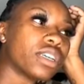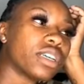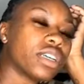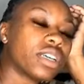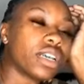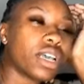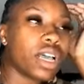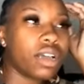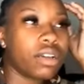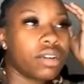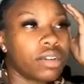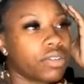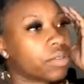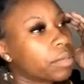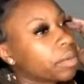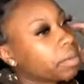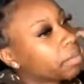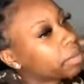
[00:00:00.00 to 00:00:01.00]
I don't even
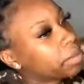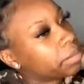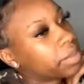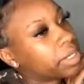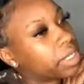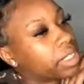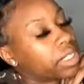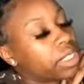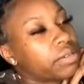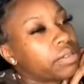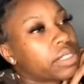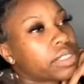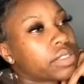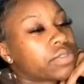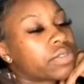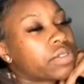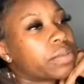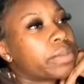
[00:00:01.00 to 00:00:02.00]
remember the month. It was a
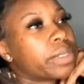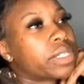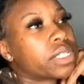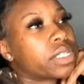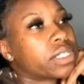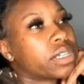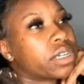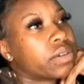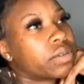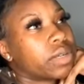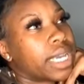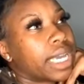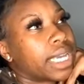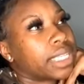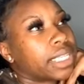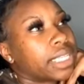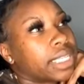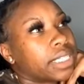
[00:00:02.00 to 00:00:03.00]
few months ago we had
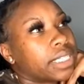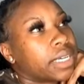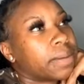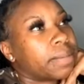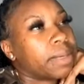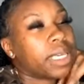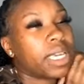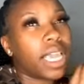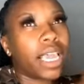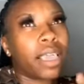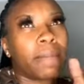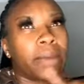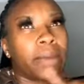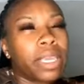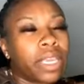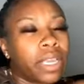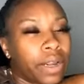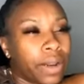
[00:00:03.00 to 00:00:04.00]
linked up. He came here.